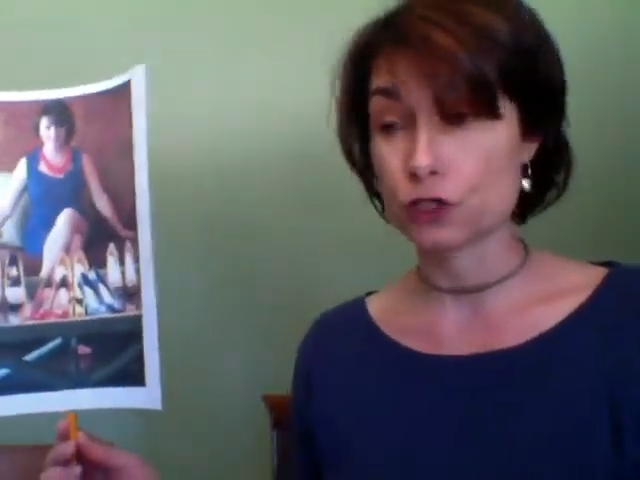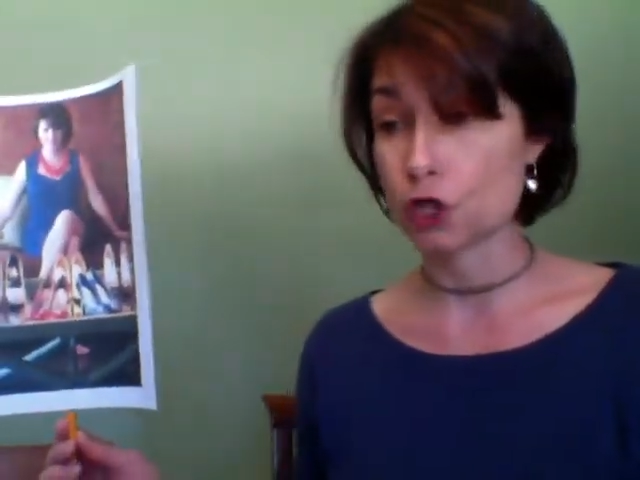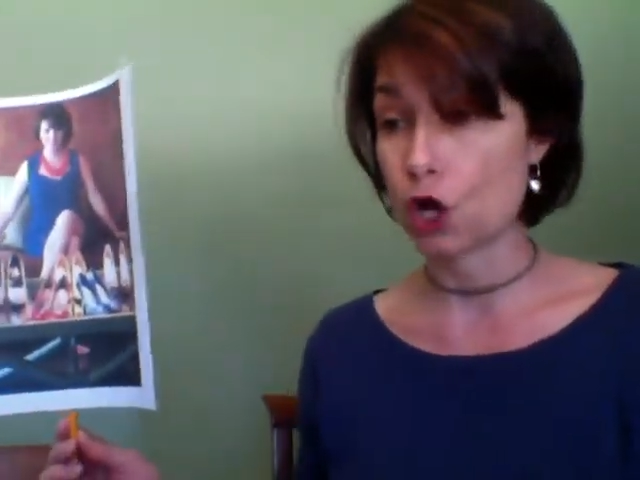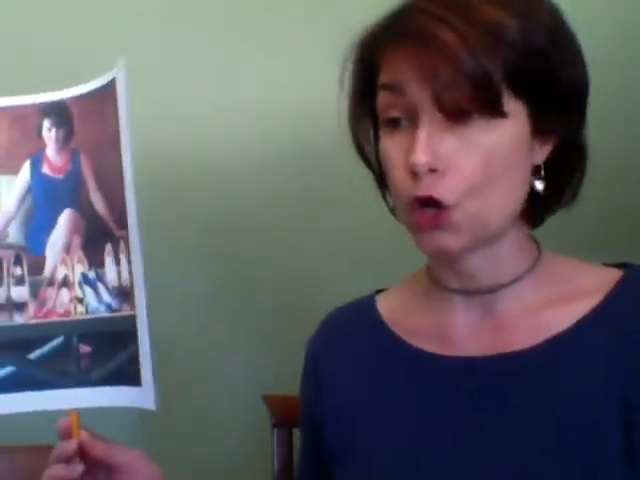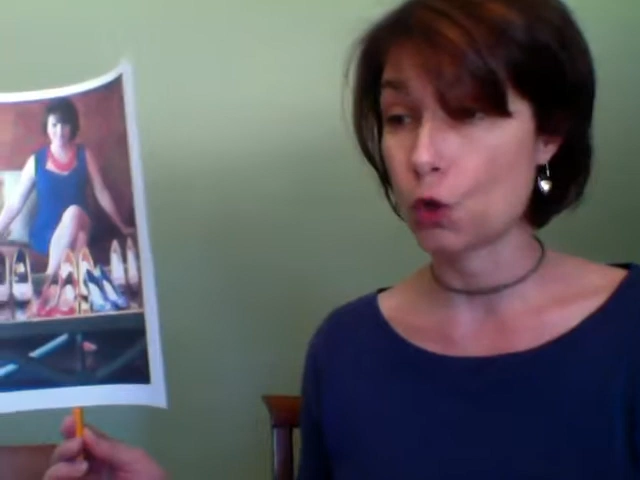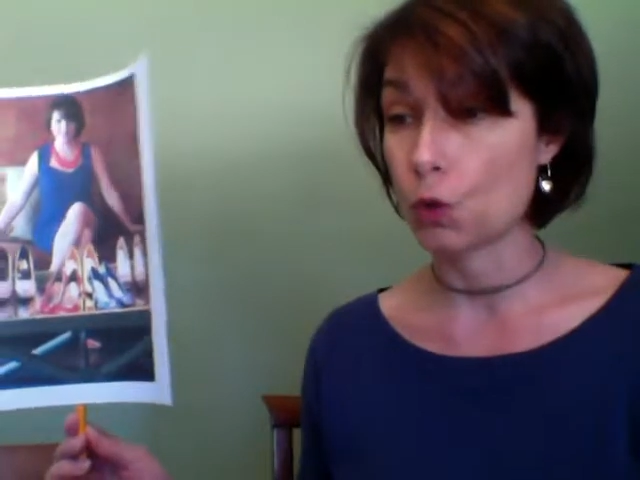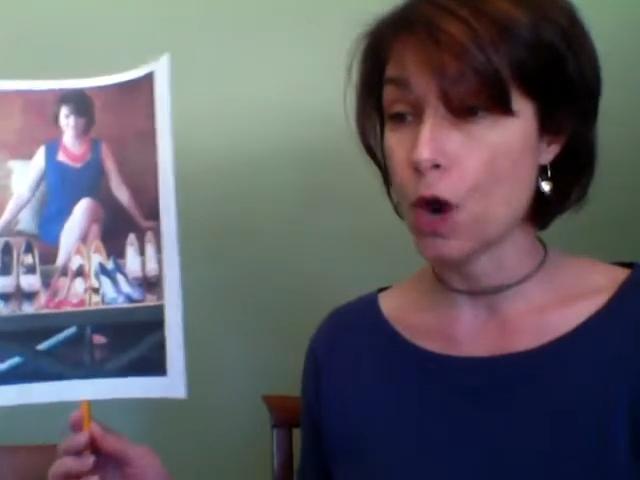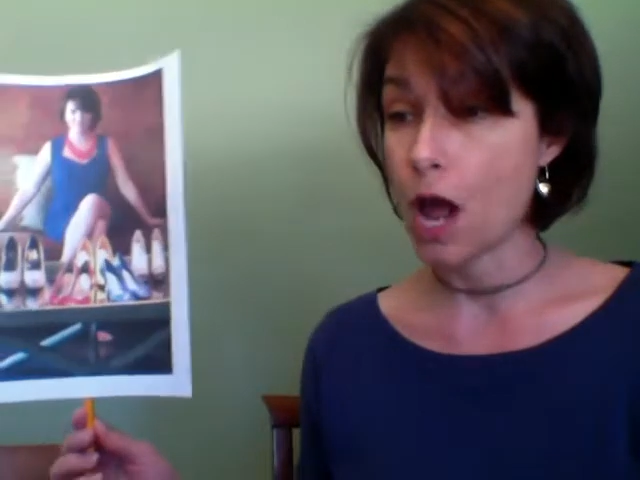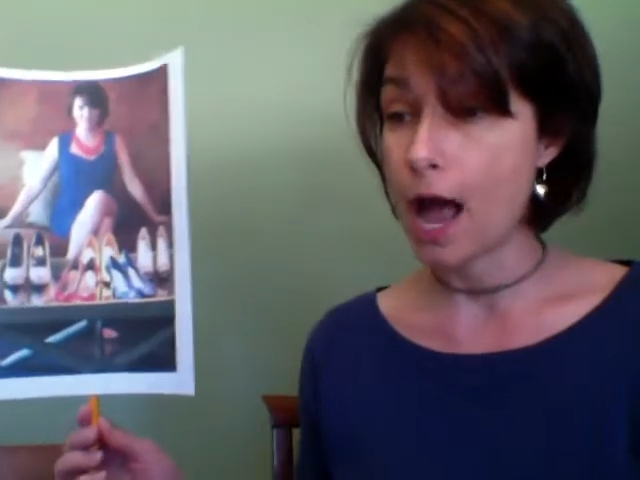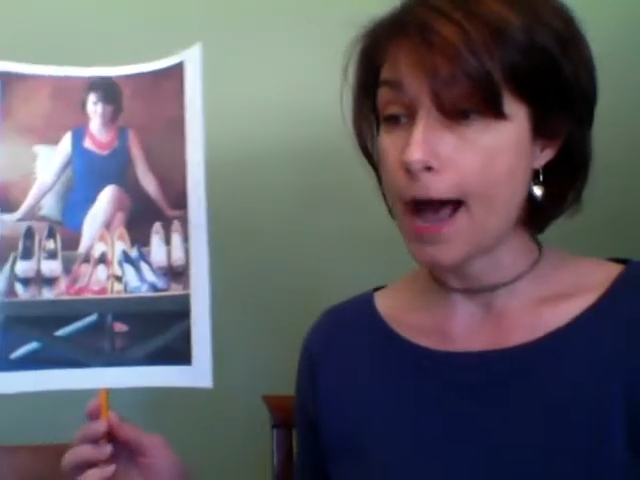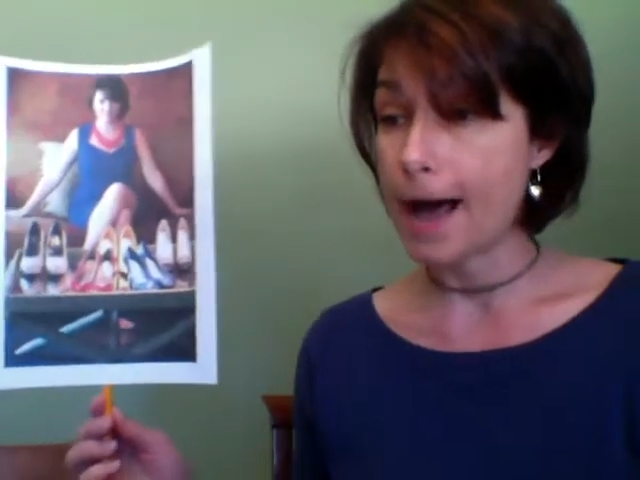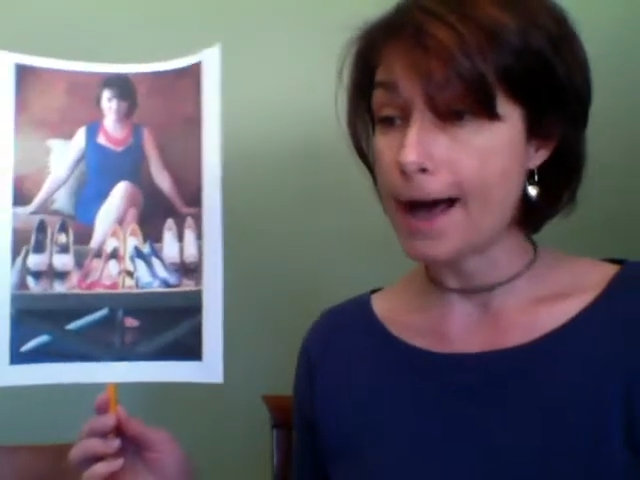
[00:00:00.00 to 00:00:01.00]
So,
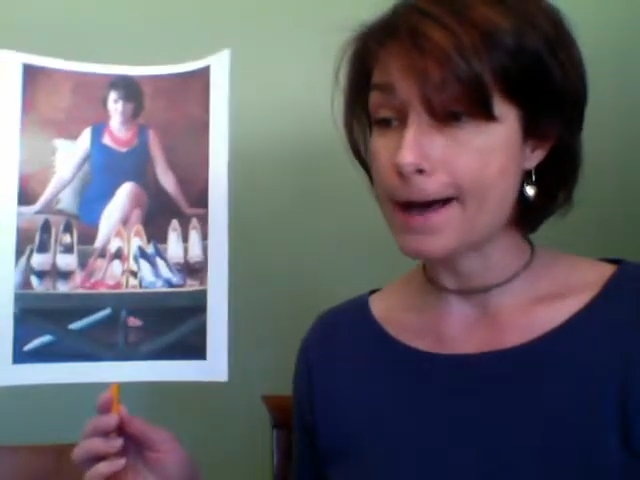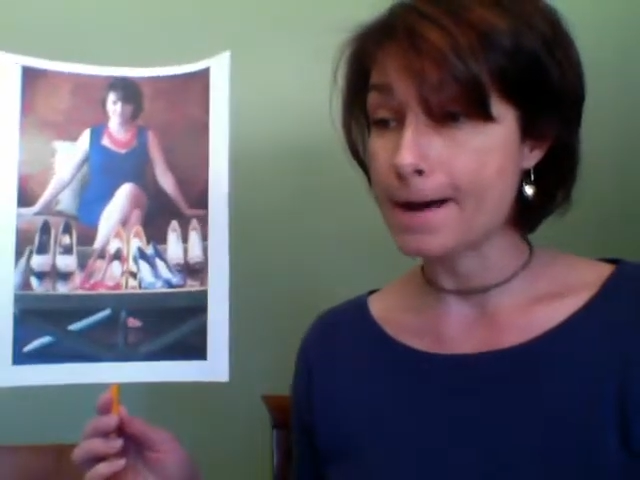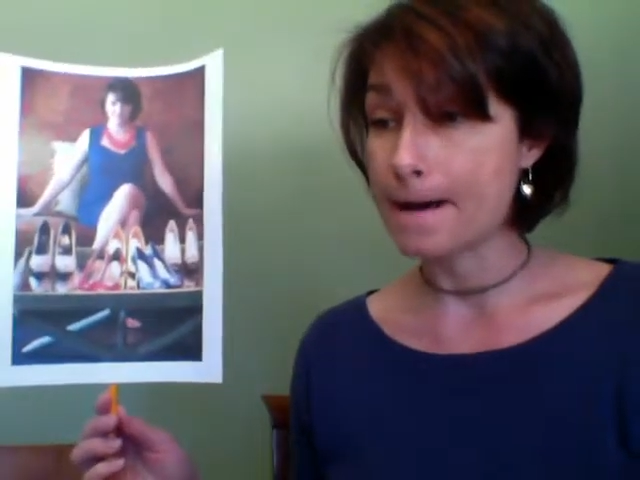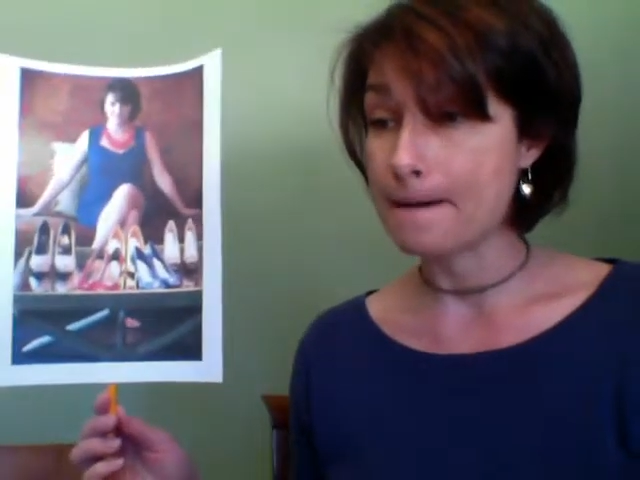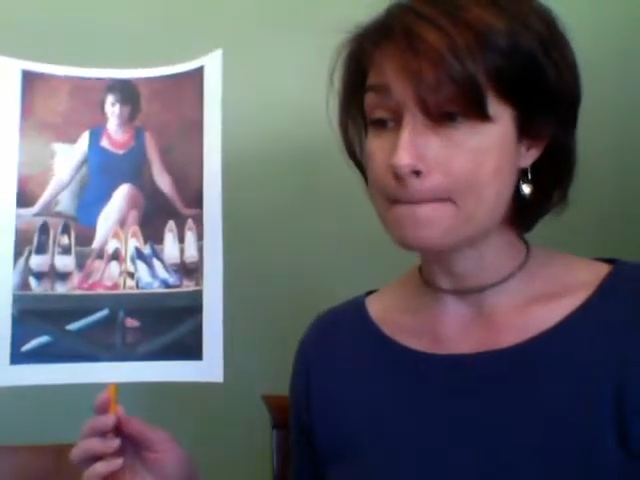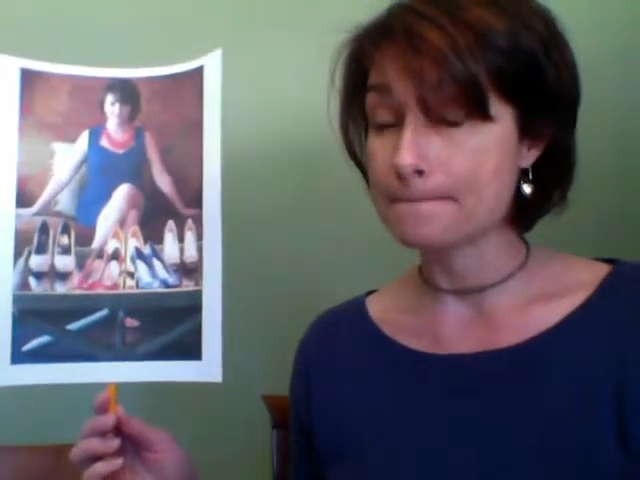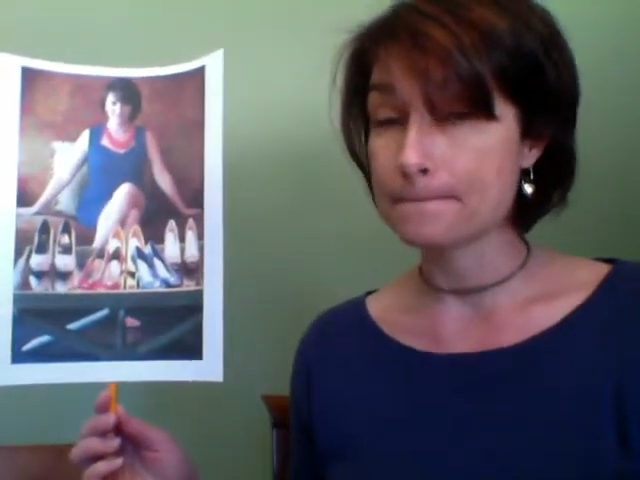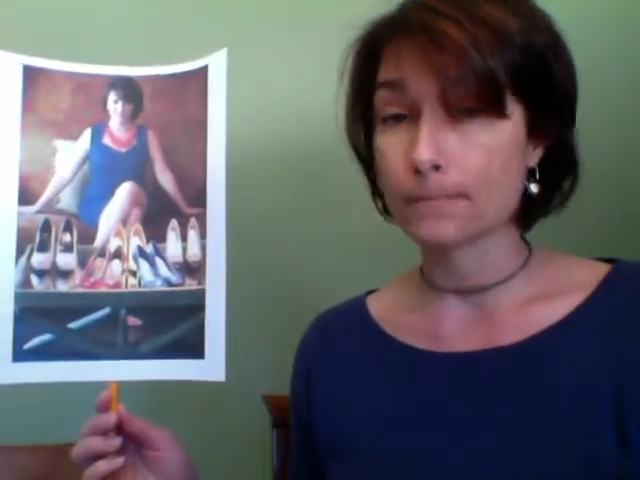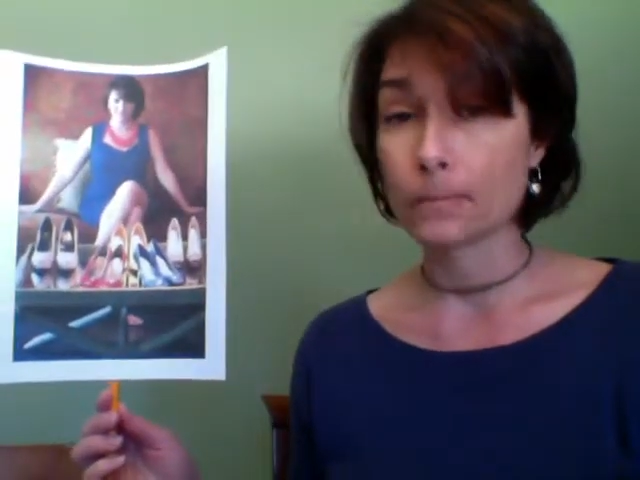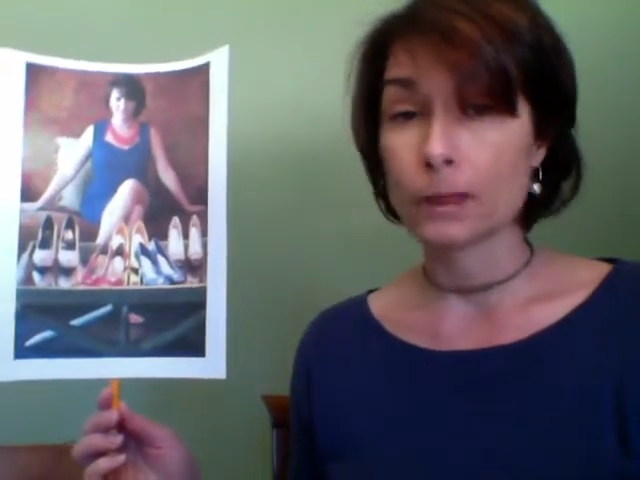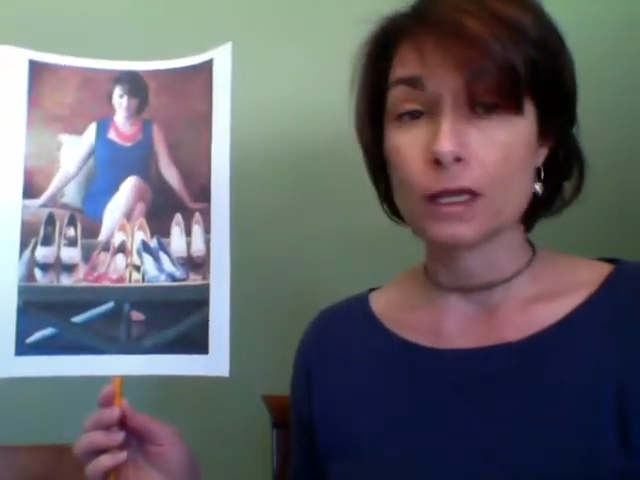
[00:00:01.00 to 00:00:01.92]
um,